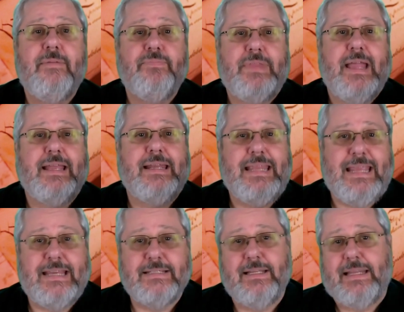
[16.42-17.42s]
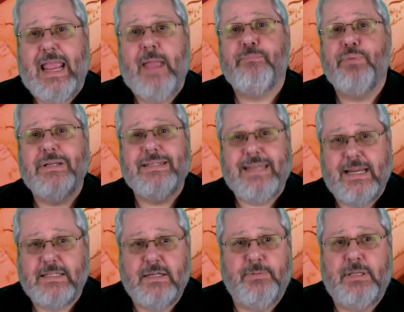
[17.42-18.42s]
that can easily and
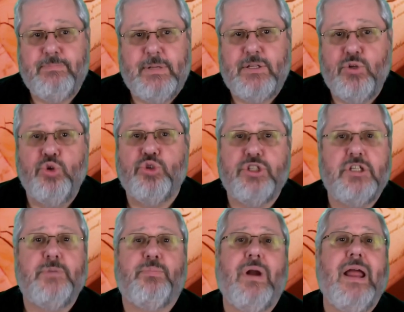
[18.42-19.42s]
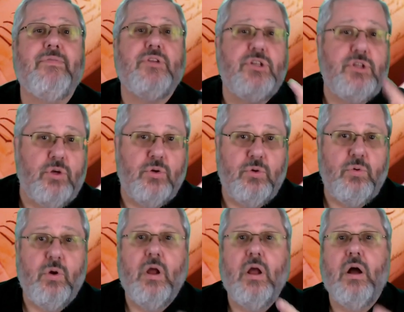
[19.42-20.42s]
predictably be used to deprive
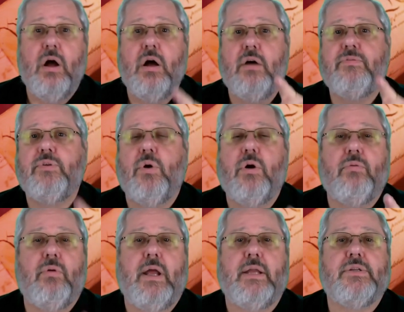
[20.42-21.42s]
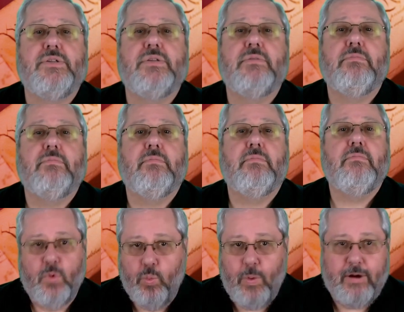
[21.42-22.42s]
you of your rights.
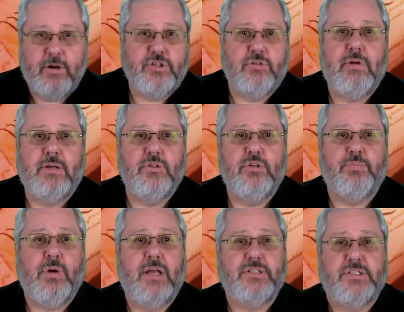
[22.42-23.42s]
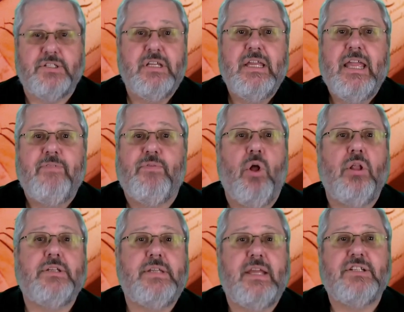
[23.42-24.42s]
Where is your right to due process? If all
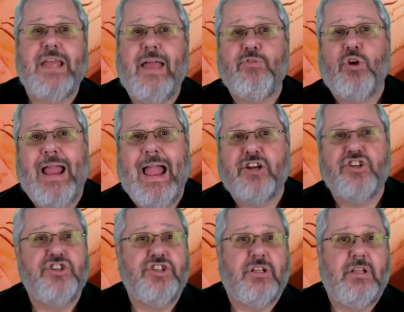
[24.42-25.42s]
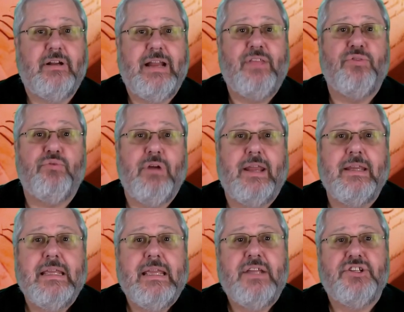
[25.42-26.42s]
it takes to have your actions declared a threat
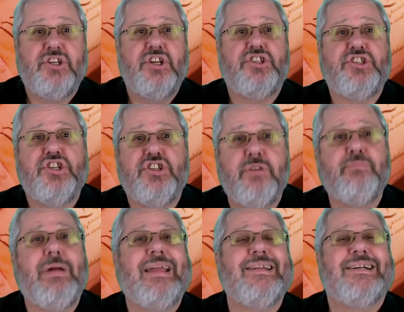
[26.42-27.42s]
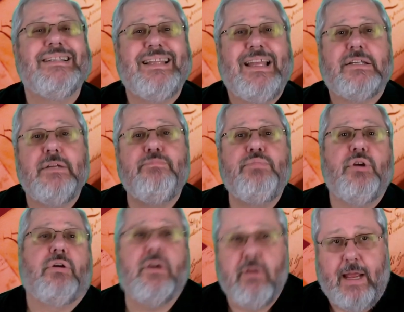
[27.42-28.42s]
is a decision by an unelected
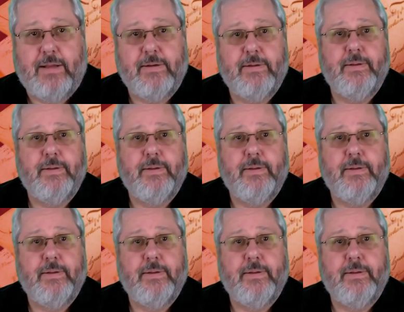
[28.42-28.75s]
bureaucrat.